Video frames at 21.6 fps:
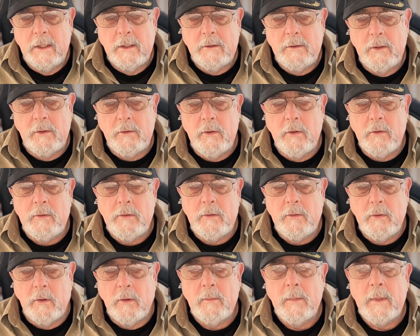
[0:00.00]
to
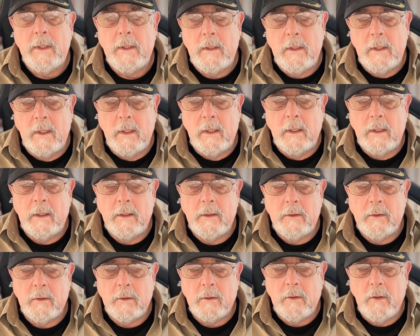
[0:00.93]
determine
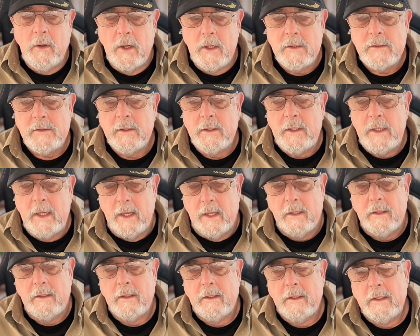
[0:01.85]
the cause of
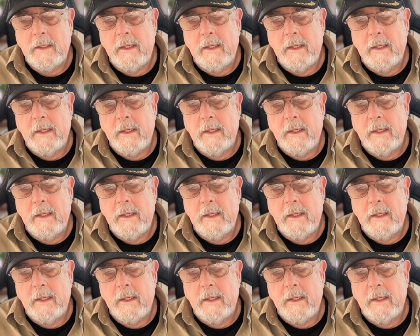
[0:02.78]
death.